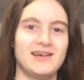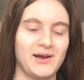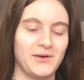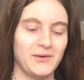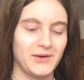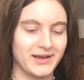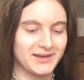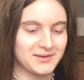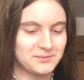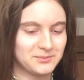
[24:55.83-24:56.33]
now
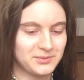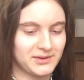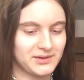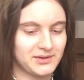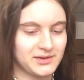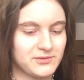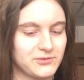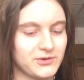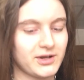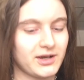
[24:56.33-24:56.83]
I
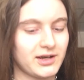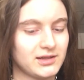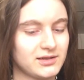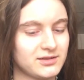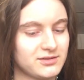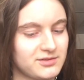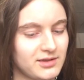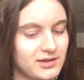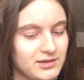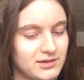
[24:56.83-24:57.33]
completely forgot the
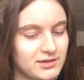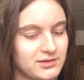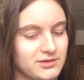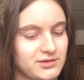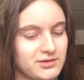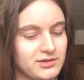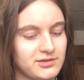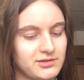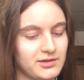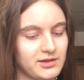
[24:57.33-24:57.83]

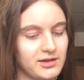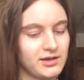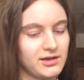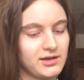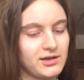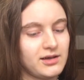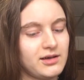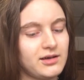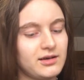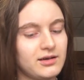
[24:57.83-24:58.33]
sentence.
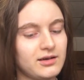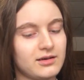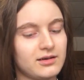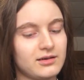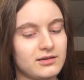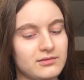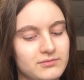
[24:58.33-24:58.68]
Huzzah!